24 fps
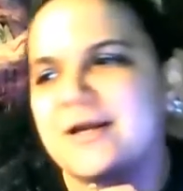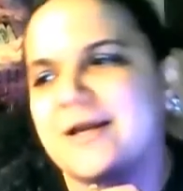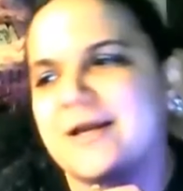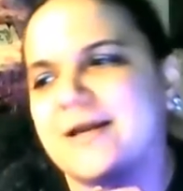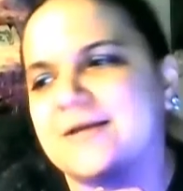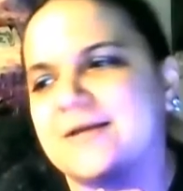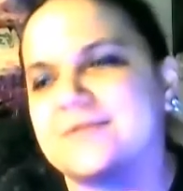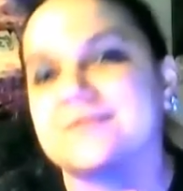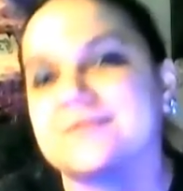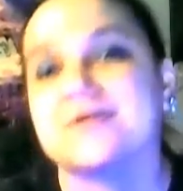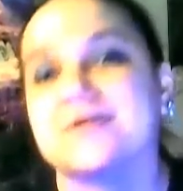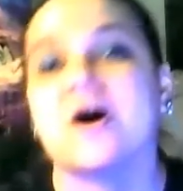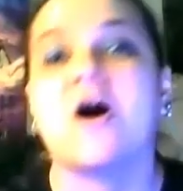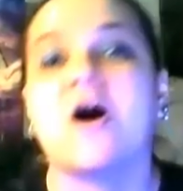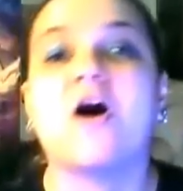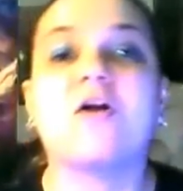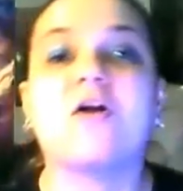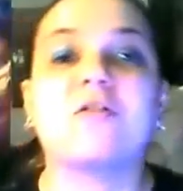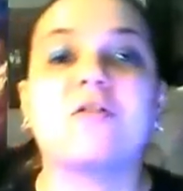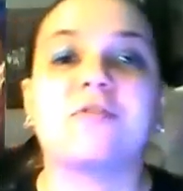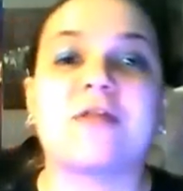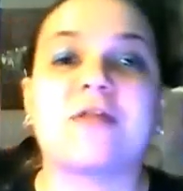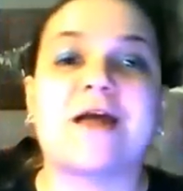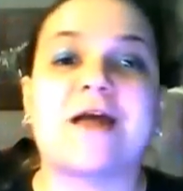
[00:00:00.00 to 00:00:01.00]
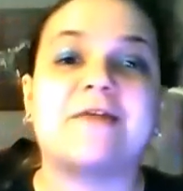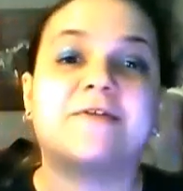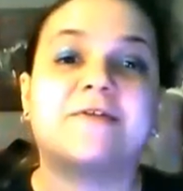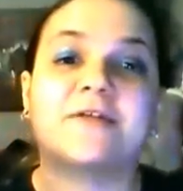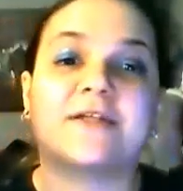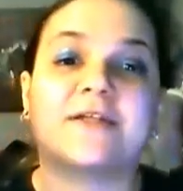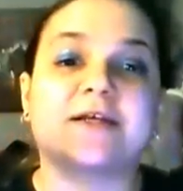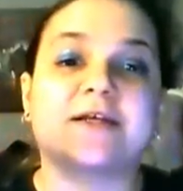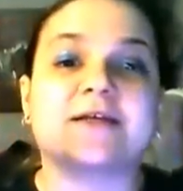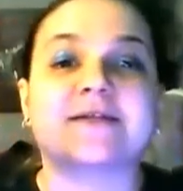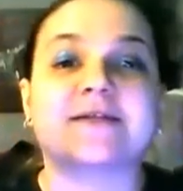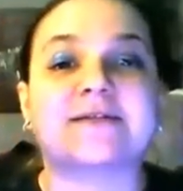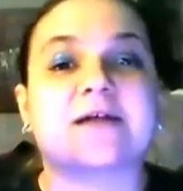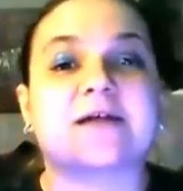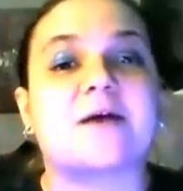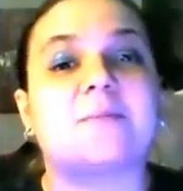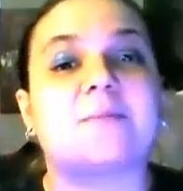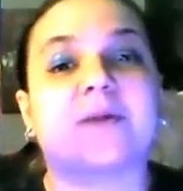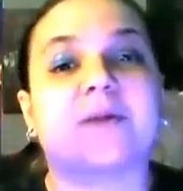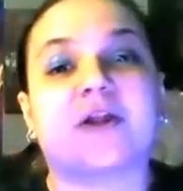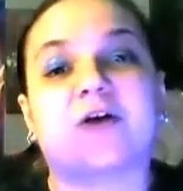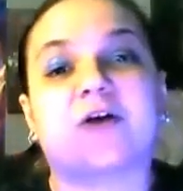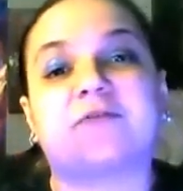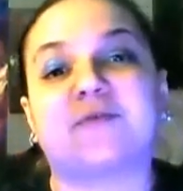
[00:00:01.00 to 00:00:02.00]
and everything is down
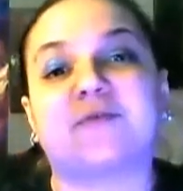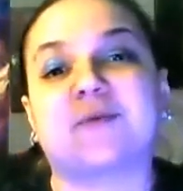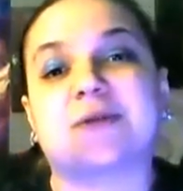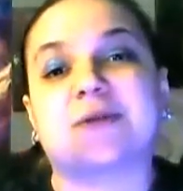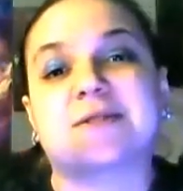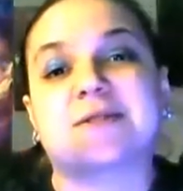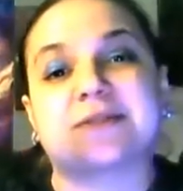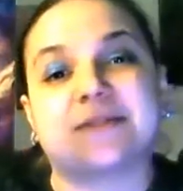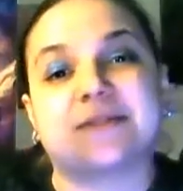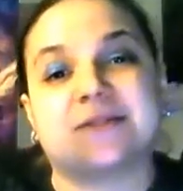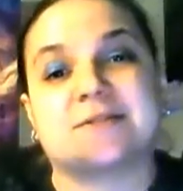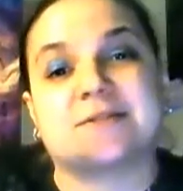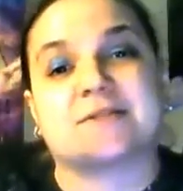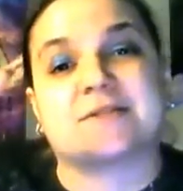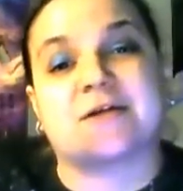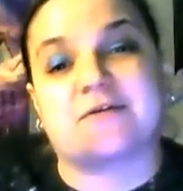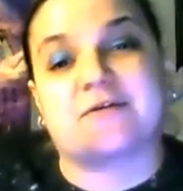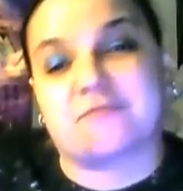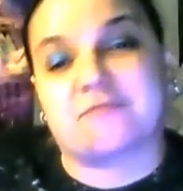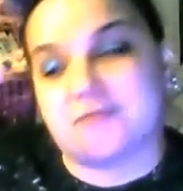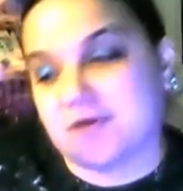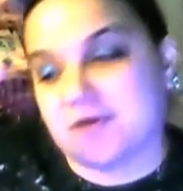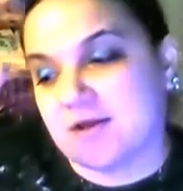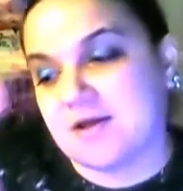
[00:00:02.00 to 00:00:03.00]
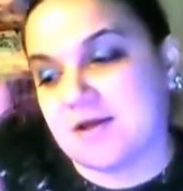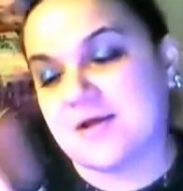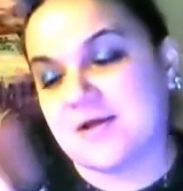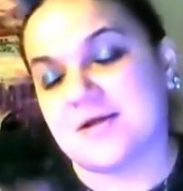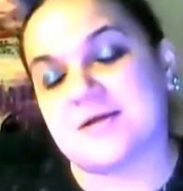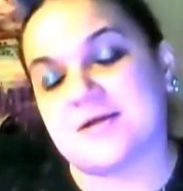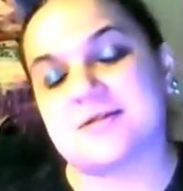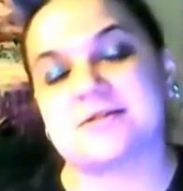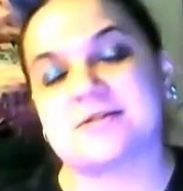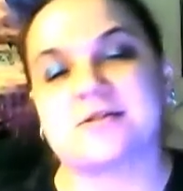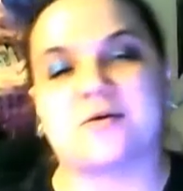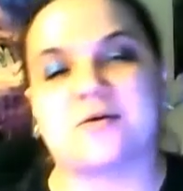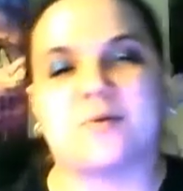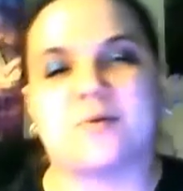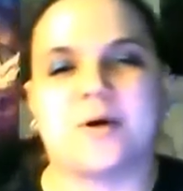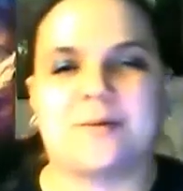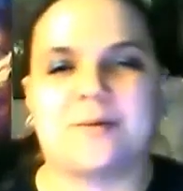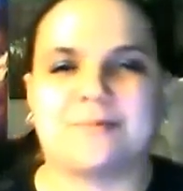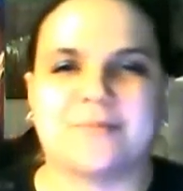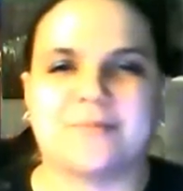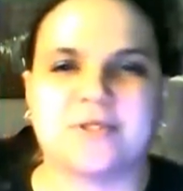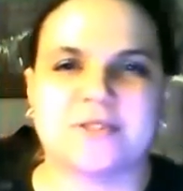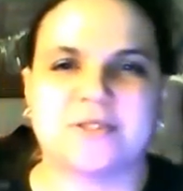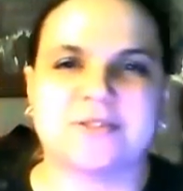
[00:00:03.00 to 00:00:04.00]
below if you want to see stuff. So,
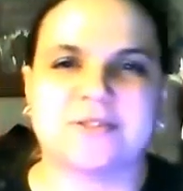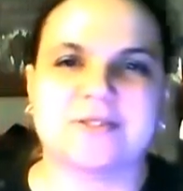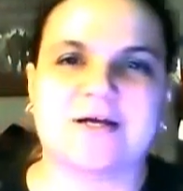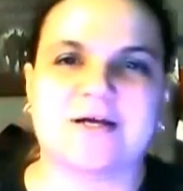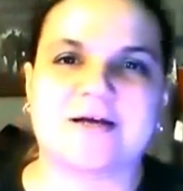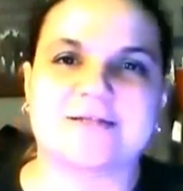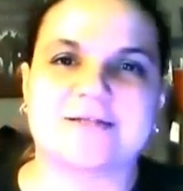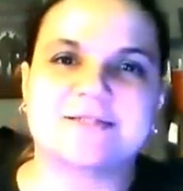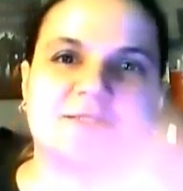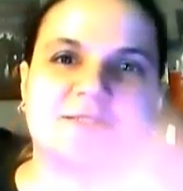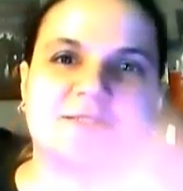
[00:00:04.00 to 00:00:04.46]
I'll see